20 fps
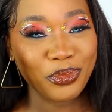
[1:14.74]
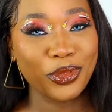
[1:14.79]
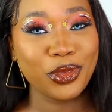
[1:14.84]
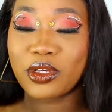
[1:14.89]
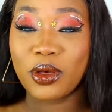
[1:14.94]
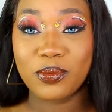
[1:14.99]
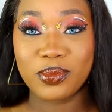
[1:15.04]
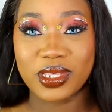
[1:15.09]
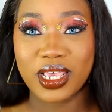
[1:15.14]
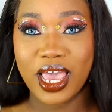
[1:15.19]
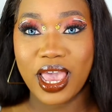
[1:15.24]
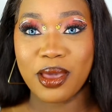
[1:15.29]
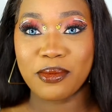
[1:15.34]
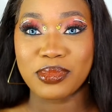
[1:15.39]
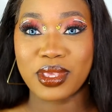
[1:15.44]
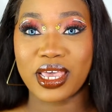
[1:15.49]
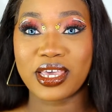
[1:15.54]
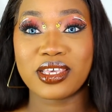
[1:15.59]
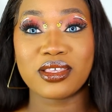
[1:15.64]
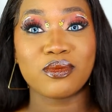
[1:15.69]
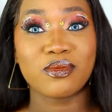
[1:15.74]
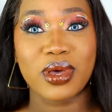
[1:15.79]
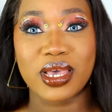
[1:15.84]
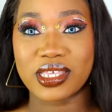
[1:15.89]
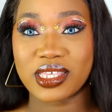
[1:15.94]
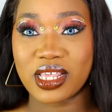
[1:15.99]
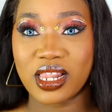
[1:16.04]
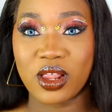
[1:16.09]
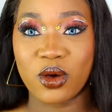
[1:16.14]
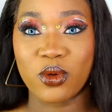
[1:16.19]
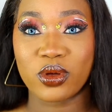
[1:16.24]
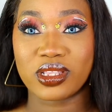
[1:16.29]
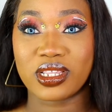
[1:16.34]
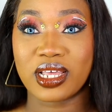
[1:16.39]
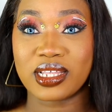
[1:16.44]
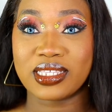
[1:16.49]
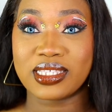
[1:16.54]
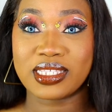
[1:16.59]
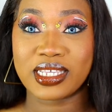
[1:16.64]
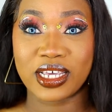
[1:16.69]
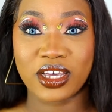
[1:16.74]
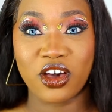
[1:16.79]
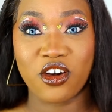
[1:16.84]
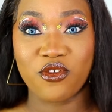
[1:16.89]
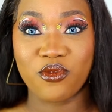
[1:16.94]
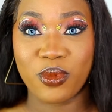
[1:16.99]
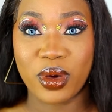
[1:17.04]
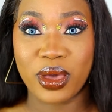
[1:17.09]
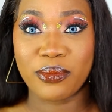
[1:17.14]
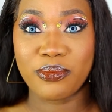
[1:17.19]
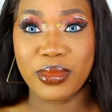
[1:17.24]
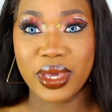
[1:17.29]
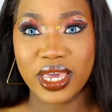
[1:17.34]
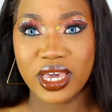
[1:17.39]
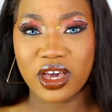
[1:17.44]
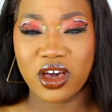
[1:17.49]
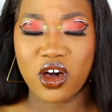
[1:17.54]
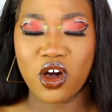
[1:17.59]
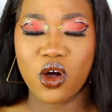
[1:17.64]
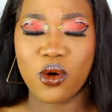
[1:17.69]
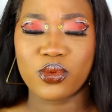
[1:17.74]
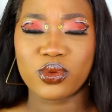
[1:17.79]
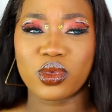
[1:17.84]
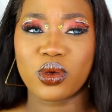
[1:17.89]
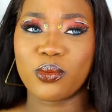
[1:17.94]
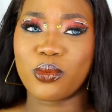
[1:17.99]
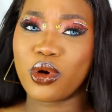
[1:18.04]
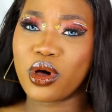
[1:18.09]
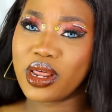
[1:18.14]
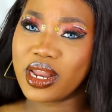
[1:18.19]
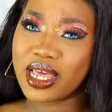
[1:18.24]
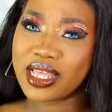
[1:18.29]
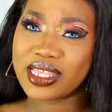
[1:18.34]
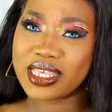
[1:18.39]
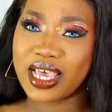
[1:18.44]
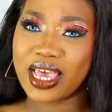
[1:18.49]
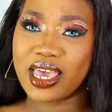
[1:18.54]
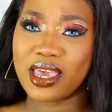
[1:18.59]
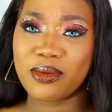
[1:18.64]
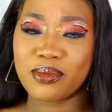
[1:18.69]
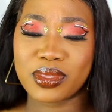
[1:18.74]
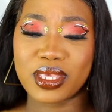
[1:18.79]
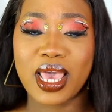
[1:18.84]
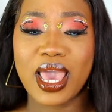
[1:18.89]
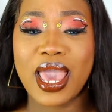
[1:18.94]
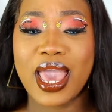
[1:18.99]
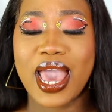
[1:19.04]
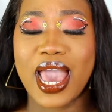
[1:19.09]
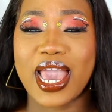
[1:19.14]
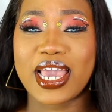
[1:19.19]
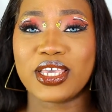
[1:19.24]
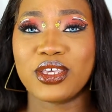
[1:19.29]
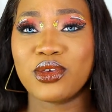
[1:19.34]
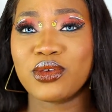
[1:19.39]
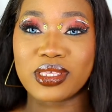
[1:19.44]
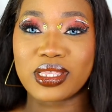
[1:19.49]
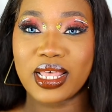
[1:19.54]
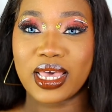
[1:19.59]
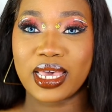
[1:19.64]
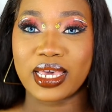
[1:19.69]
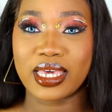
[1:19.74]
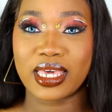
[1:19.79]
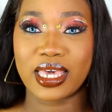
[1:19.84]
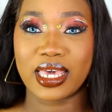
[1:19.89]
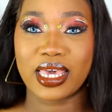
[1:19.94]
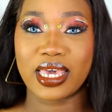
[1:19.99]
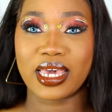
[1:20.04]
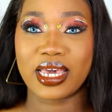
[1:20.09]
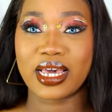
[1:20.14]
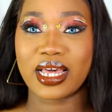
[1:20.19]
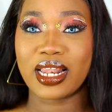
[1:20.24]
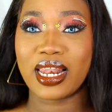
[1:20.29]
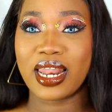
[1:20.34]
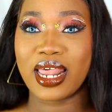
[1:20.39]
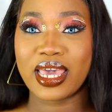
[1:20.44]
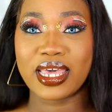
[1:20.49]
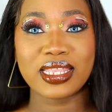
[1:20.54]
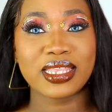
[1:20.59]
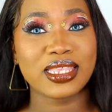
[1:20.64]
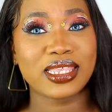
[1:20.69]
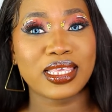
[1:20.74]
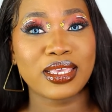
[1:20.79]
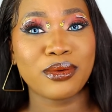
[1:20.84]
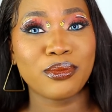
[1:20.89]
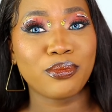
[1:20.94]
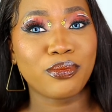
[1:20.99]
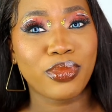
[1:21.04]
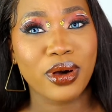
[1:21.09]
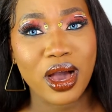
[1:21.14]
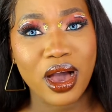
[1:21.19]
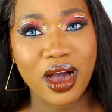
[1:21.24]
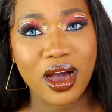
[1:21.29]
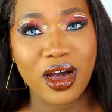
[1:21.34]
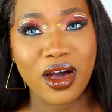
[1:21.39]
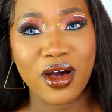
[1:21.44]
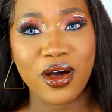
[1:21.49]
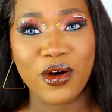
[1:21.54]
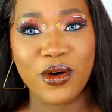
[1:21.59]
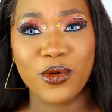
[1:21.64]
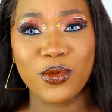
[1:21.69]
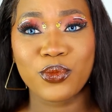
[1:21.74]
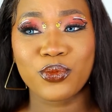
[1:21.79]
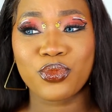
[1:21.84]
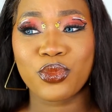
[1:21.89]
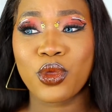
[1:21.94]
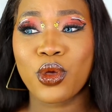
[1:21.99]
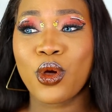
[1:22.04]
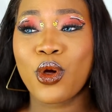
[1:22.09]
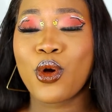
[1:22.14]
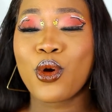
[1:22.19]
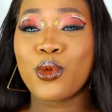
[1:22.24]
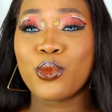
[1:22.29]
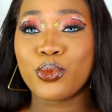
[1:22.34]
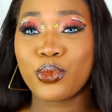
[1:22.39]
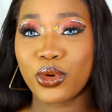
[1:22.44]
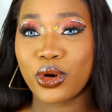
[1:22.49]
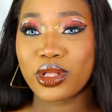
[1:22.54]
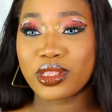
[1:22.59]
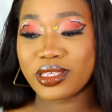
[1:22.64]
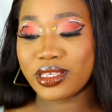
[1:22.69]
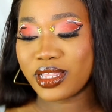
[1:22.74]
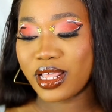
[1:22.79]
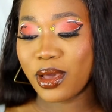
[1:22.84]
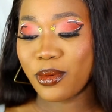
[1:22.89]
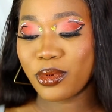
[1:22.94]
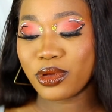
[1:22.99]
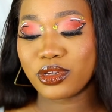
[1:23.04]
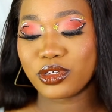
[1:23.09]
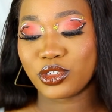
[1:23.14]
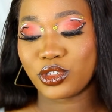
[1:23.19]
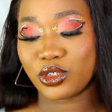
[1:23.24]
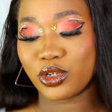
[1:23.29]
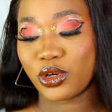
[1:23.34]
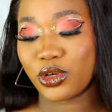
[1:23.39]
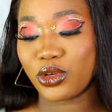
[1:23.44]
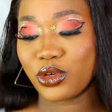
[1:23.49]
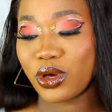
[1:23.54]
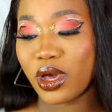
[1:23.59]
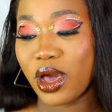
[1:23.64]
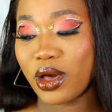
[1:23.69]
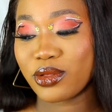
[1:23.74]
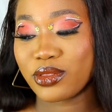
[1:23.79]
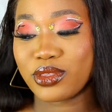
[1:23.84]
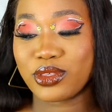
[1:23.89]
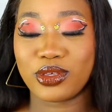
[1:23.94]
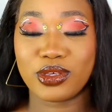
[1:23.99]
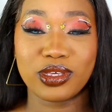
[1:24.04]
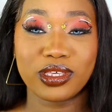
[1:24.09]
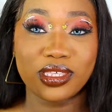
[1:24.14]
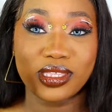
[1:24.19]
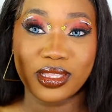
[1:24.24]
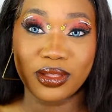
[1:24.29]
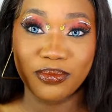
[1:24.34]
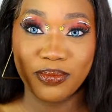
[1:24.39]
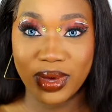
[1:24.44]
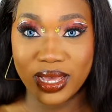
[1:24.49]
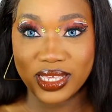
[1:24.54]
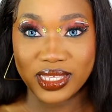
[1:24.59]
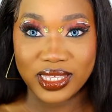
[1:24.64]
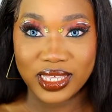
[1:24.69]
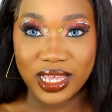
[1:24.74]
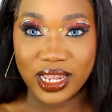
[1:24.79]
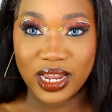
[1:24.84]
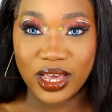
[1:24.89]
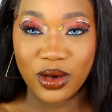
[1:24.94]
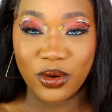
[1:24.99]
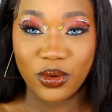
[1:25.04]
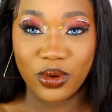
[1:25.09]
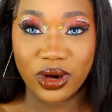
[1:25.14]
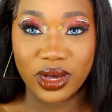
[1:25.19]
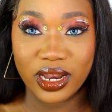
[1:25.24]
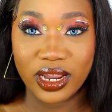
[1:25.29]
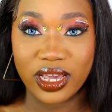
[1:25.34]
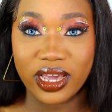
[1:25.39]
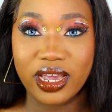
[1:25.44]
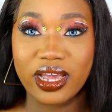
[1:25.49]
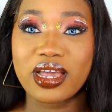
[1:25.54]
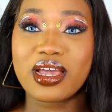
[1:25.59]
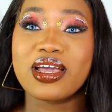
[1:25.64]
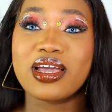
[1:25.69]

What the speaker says: Sometimes I use micellar water to take off my makeup, some other times I use like a cleansing balm, but today I'm going to show you how to use the micellar water